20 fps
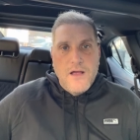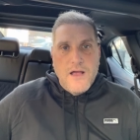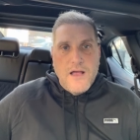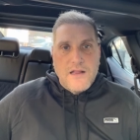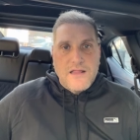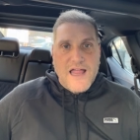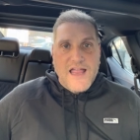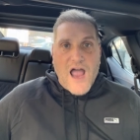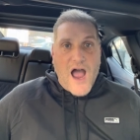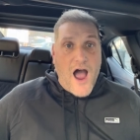
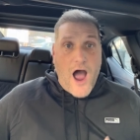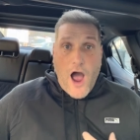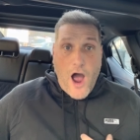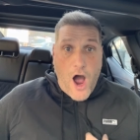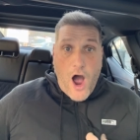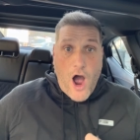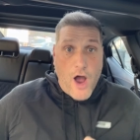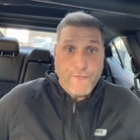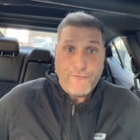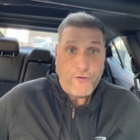Like,
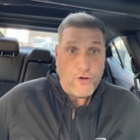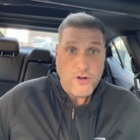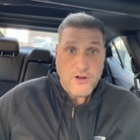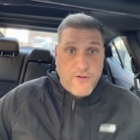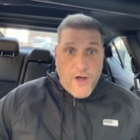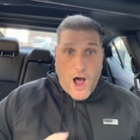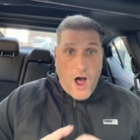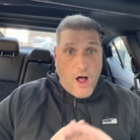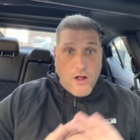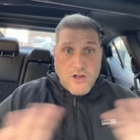
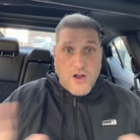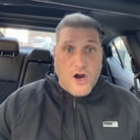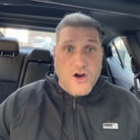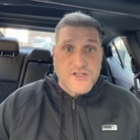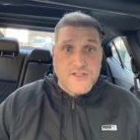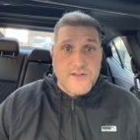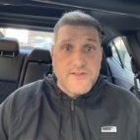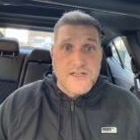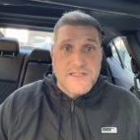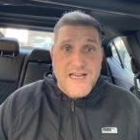all
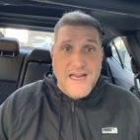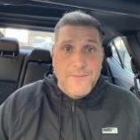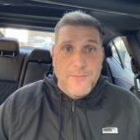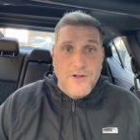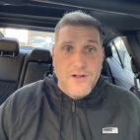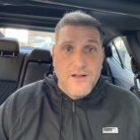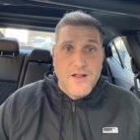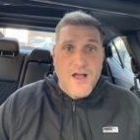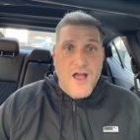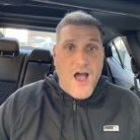cards on the
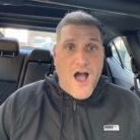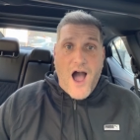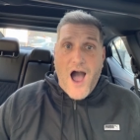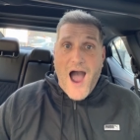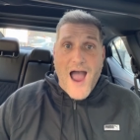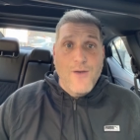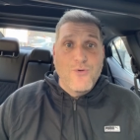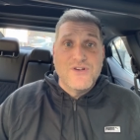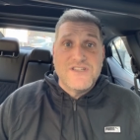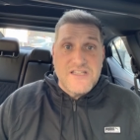table?
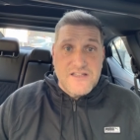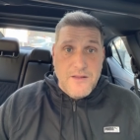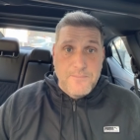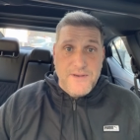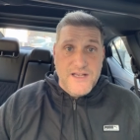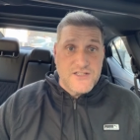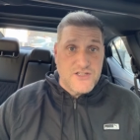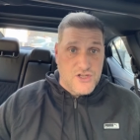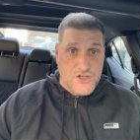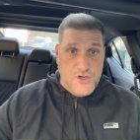I was in the
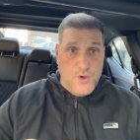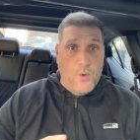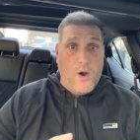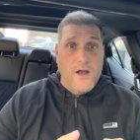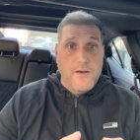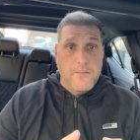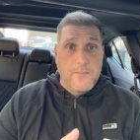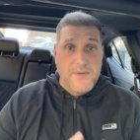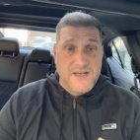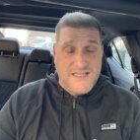business. You
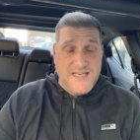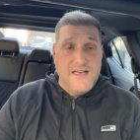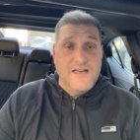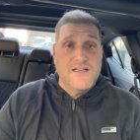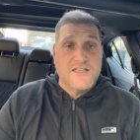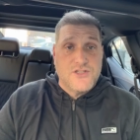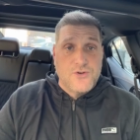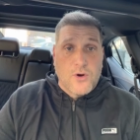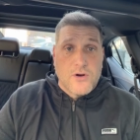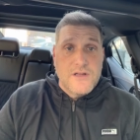want
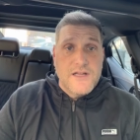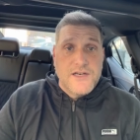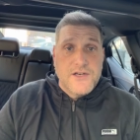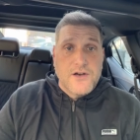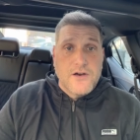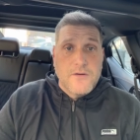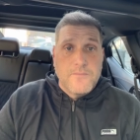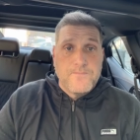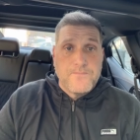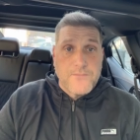Matthias
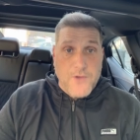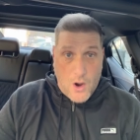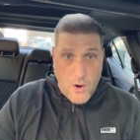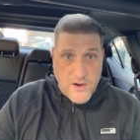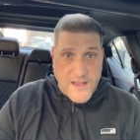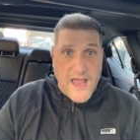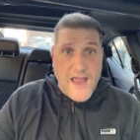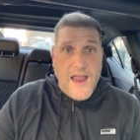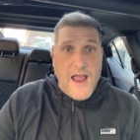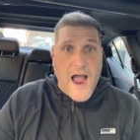Norlander?
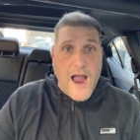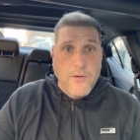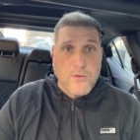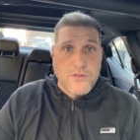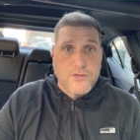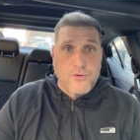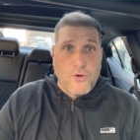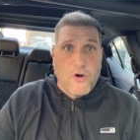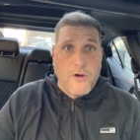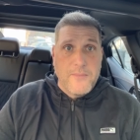Okay, I would
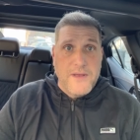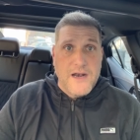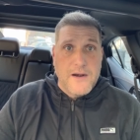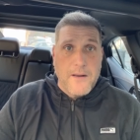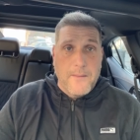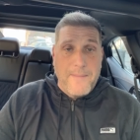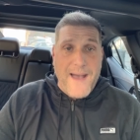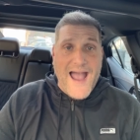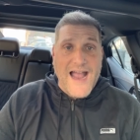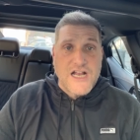throw him in
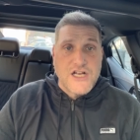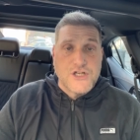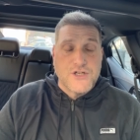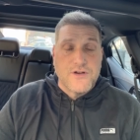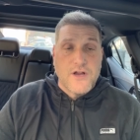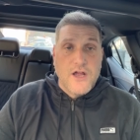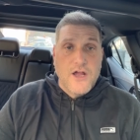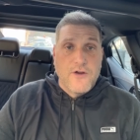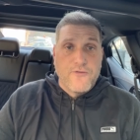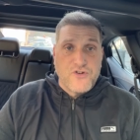a package
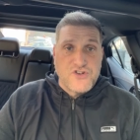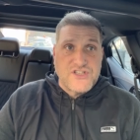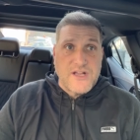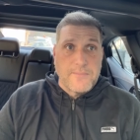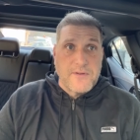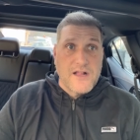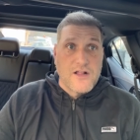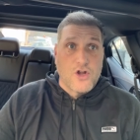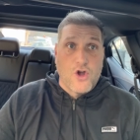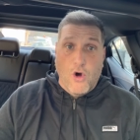for
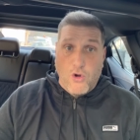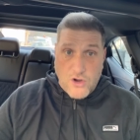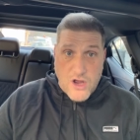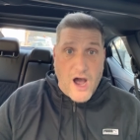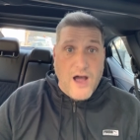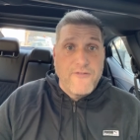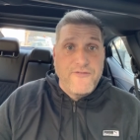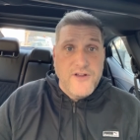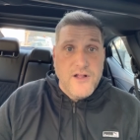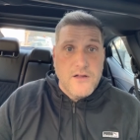something. Cole
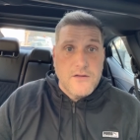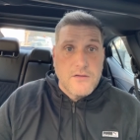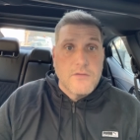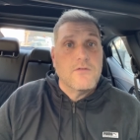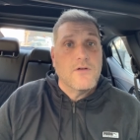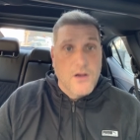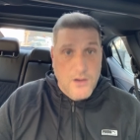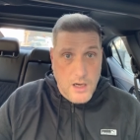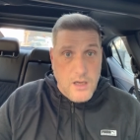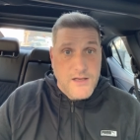Caulfield?
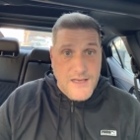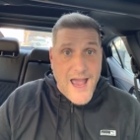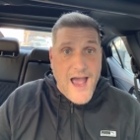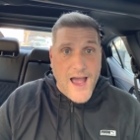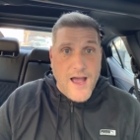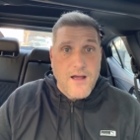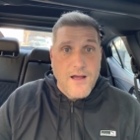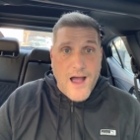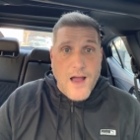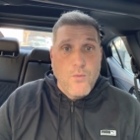
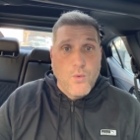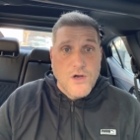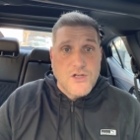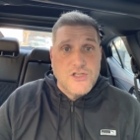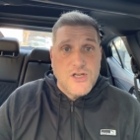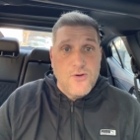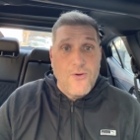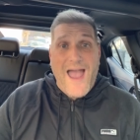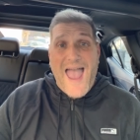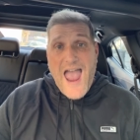Yeah, I would
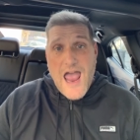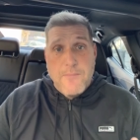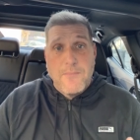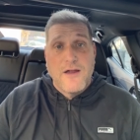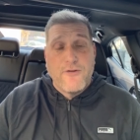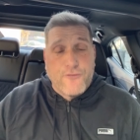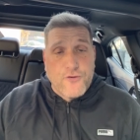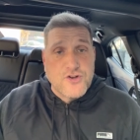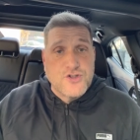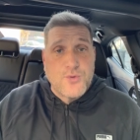too. And
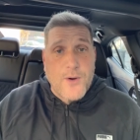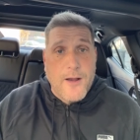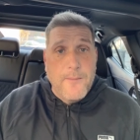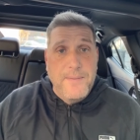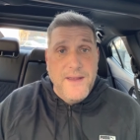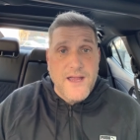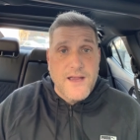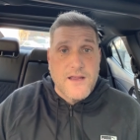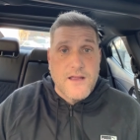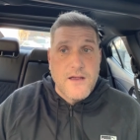my first round pick.